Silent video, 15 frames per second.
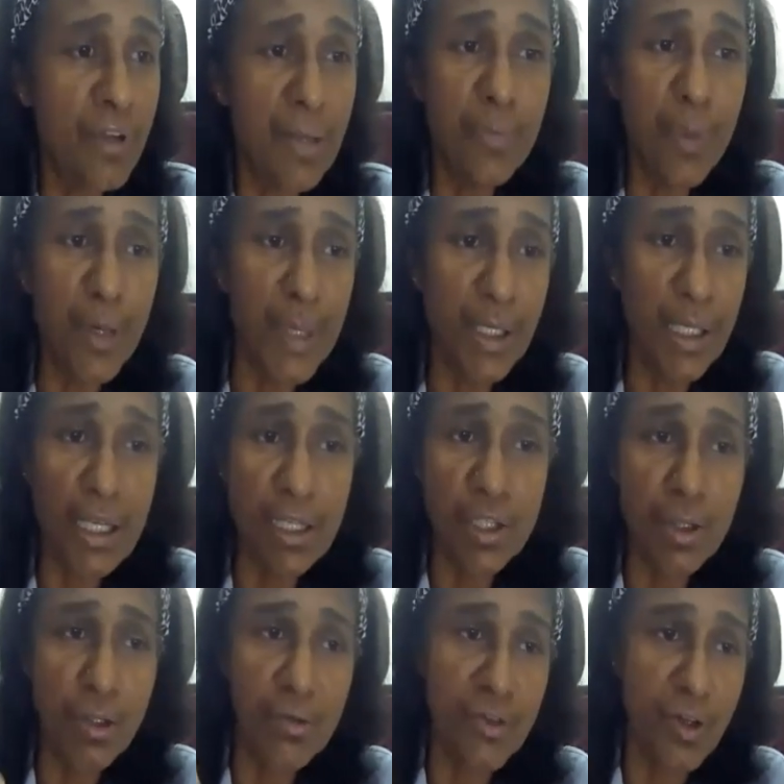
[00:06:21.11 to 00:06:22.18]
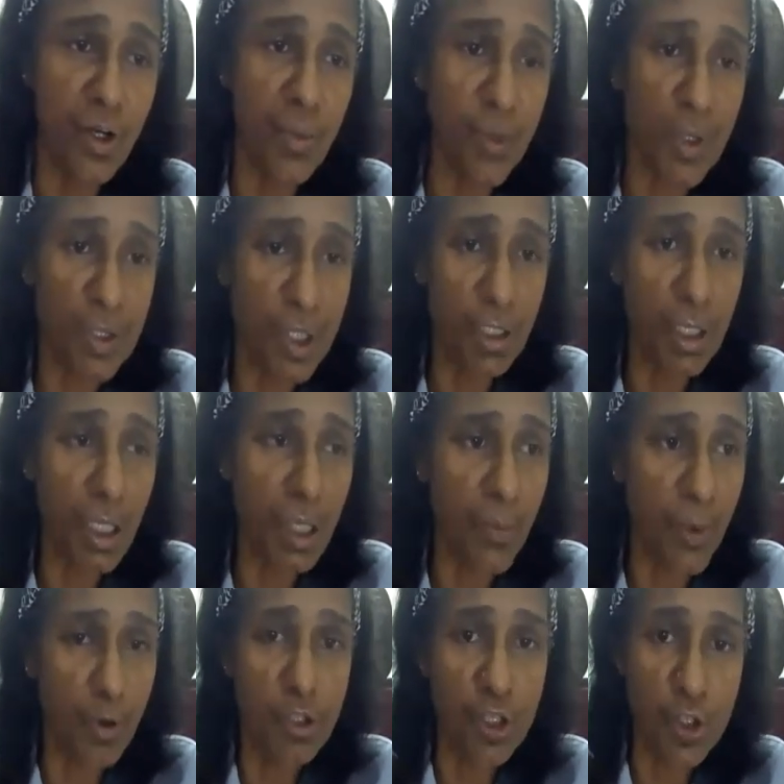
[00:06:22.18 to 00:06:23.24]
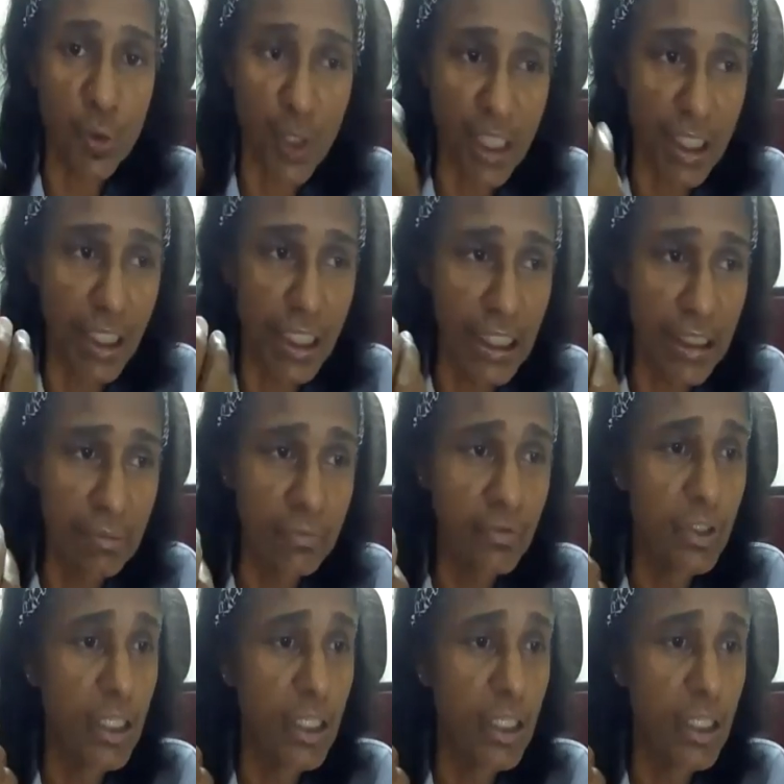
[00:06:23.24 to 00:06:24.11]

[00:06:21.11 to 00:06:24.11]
implementation of a phenomenological approach to learning,